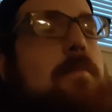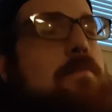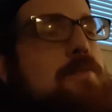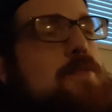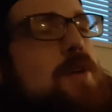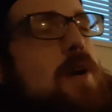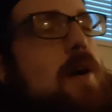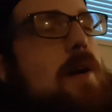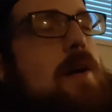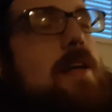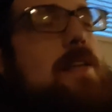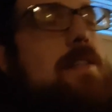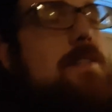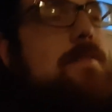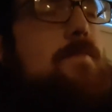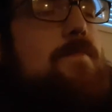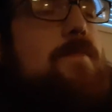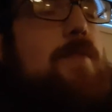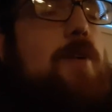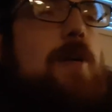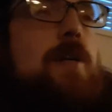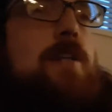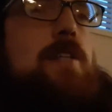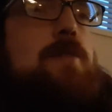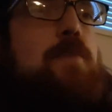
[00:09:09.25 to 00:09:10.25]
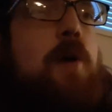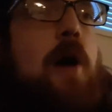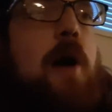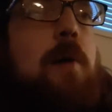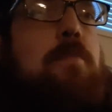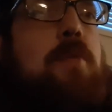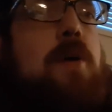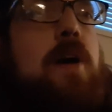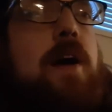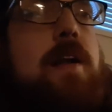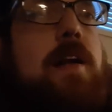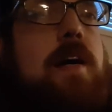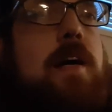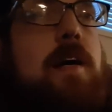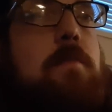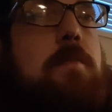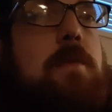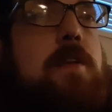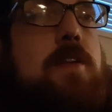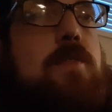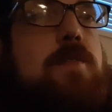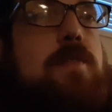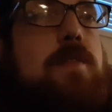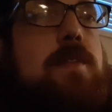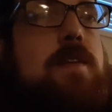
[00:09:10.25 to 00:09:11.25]
I'm sure I'll get some footage, but I'm probably not going to
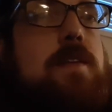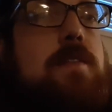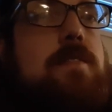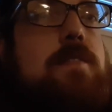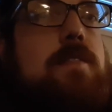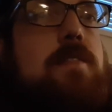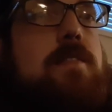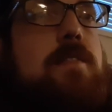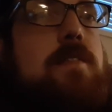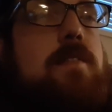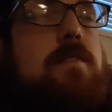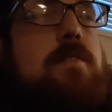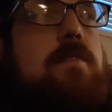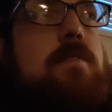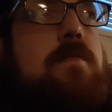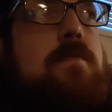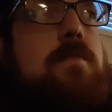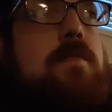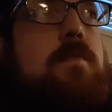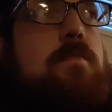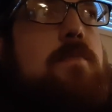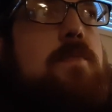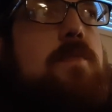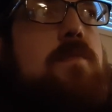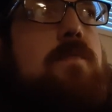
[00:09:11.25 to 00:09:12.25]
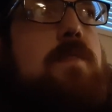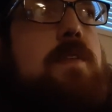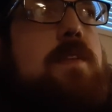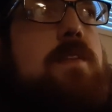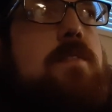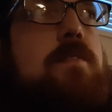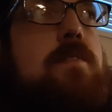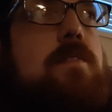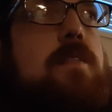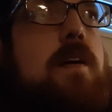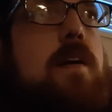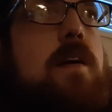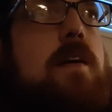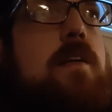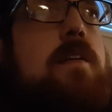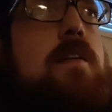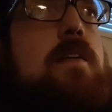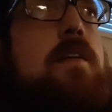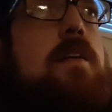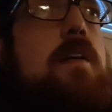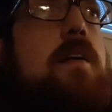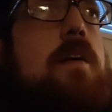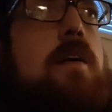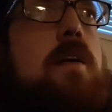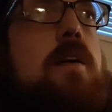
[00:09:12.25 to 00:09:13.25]
be doing these until the movie's done.
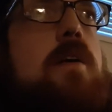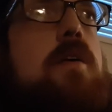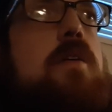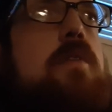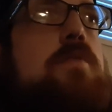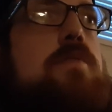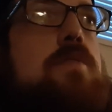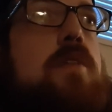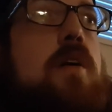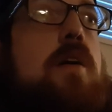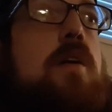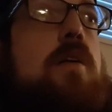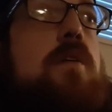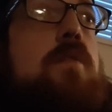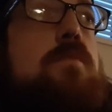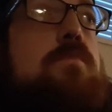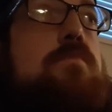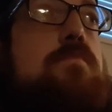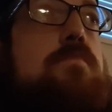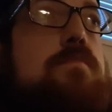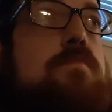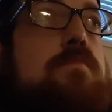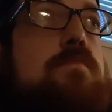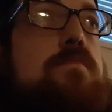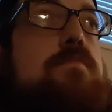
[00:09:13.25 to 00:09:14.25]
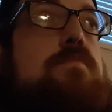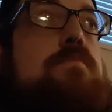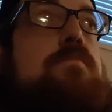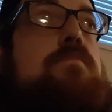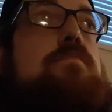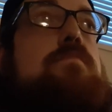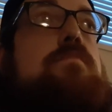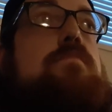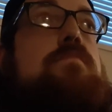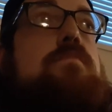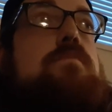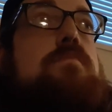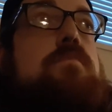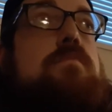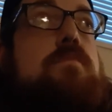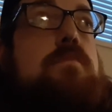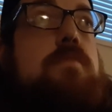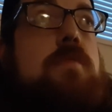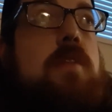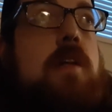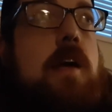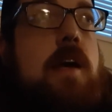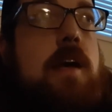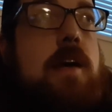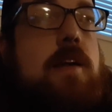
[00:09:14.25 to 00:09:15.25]
So
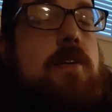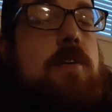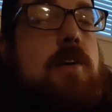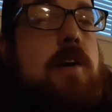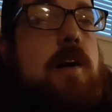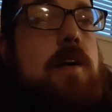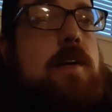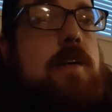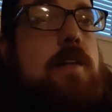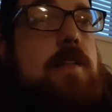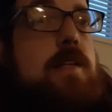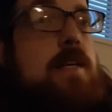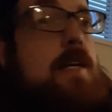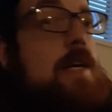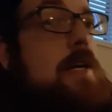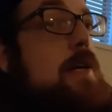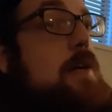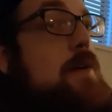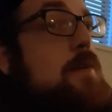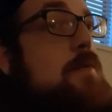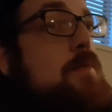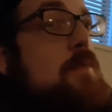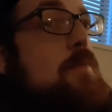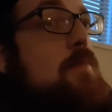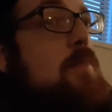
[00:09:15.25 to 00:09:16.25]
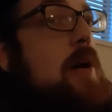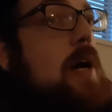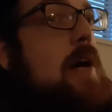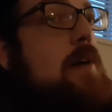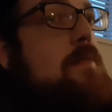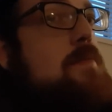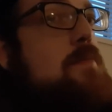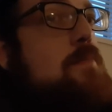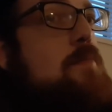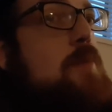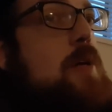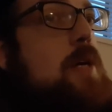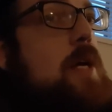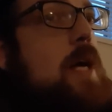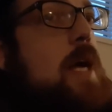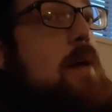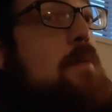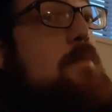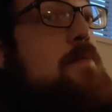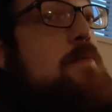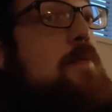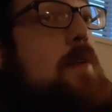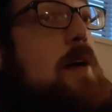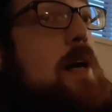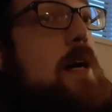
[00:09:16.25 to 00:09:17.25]
later on in the year, we might have some more
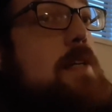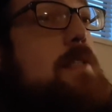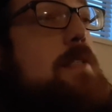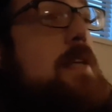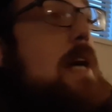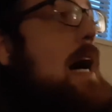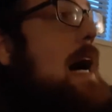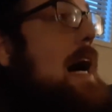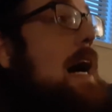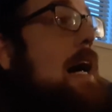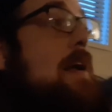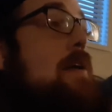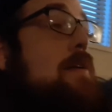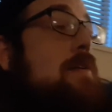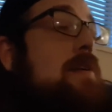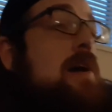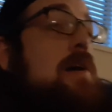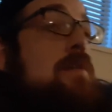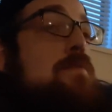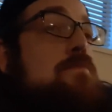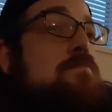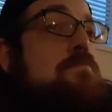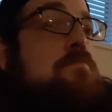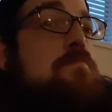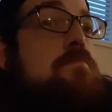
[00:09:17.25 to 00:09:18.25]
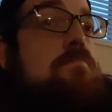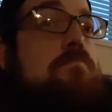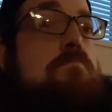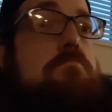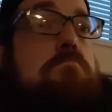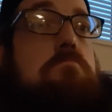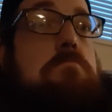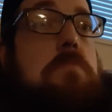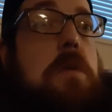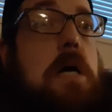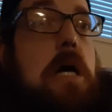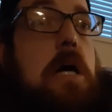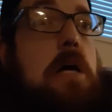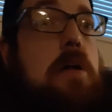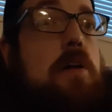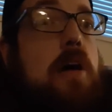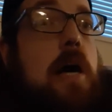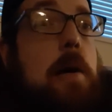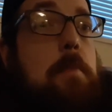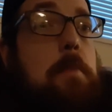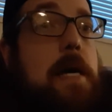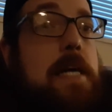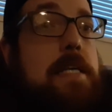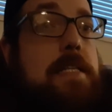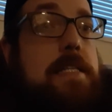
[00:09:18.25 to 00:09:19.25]
Cam's vlogs. I don't know.
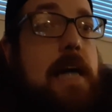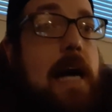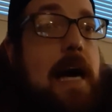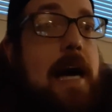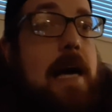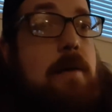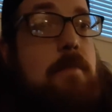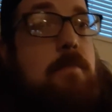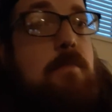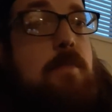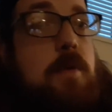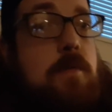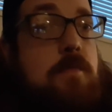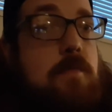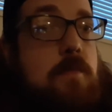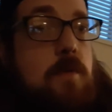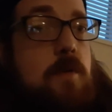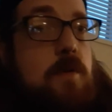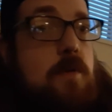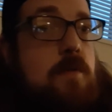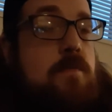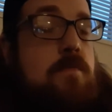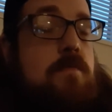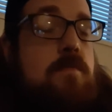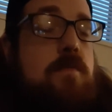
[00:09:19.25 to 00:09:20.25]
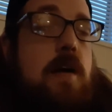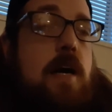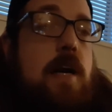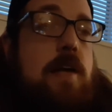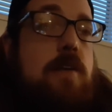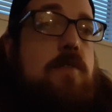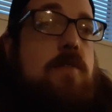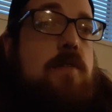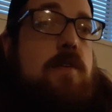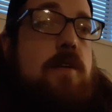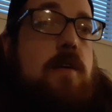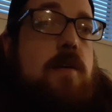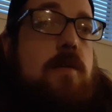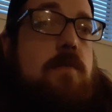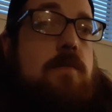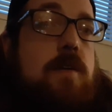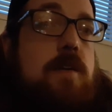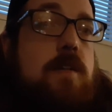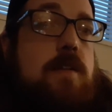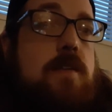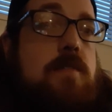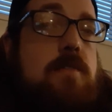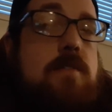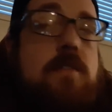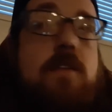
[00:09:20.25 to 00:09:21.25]
I might die before I do another one
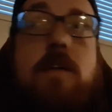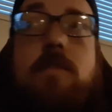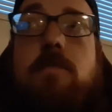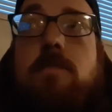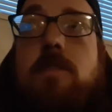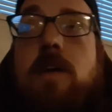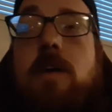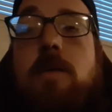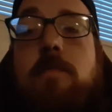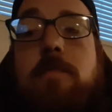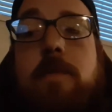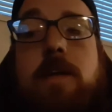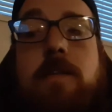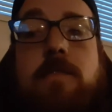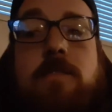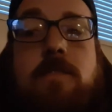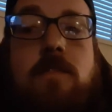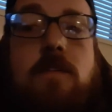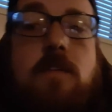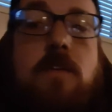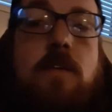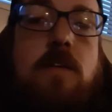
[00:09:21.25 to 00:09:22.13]
of these. You never know, man.